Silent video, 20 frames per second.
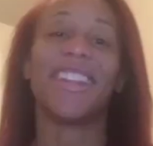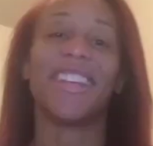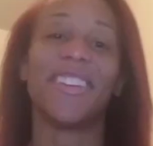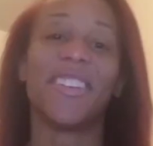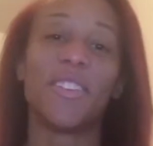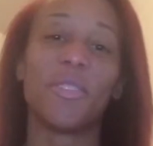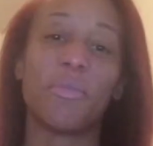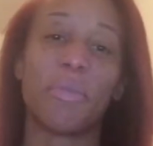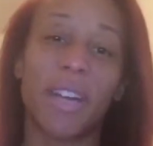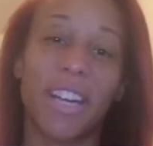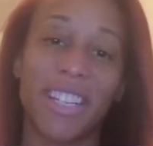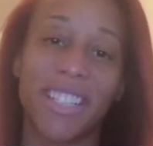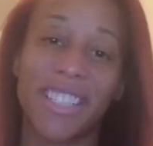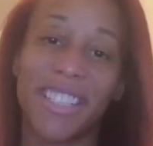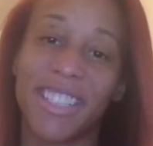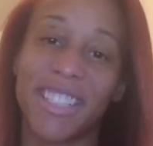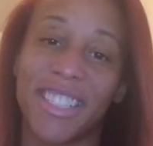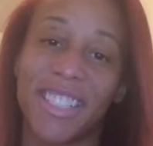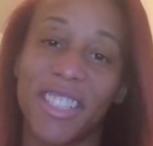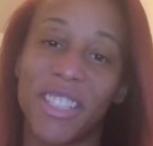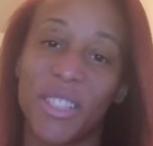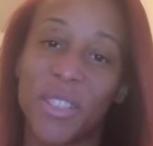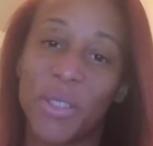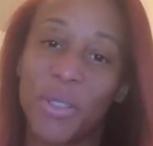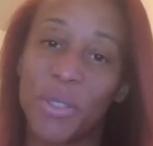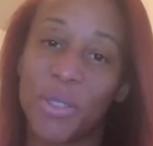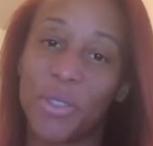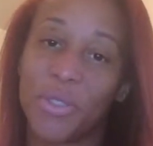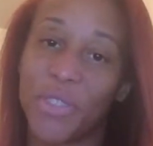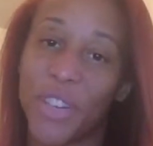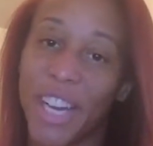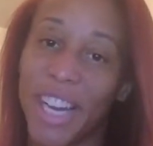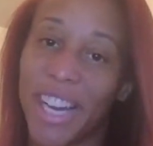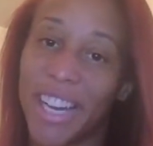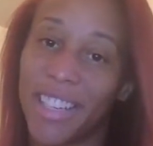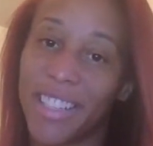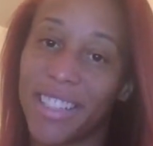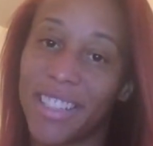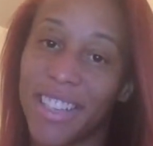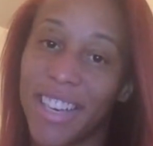then your body is going to use
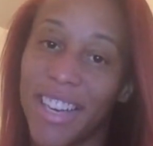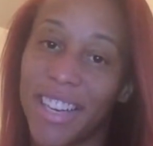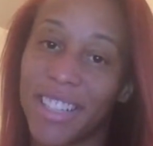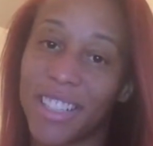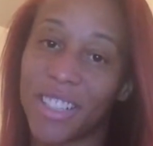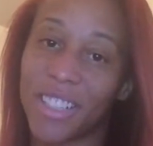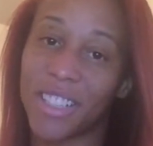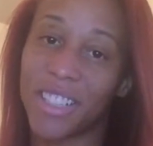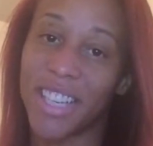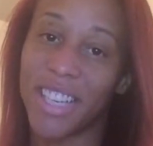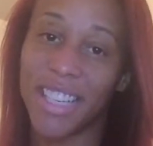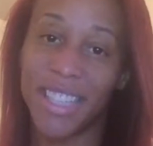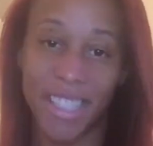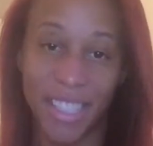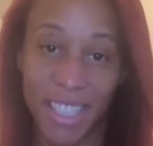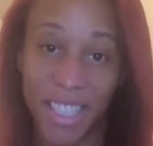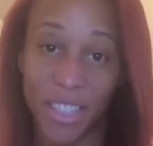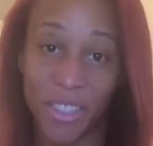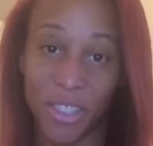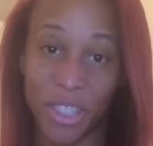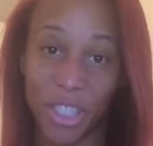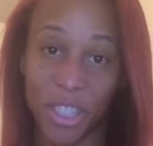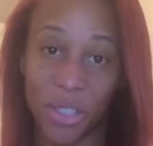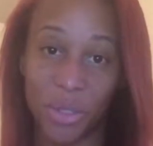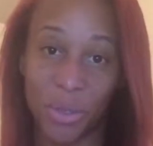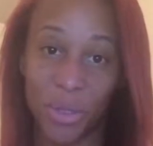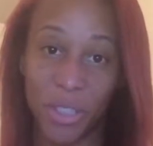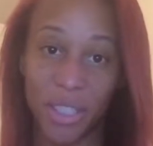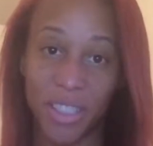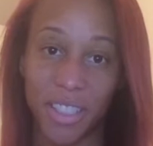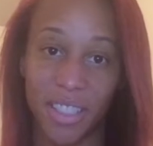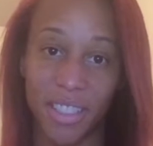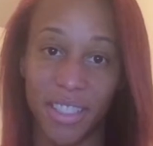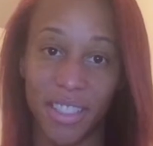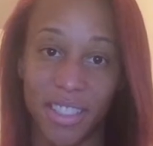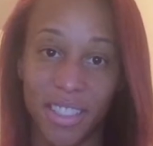fat as its energy source.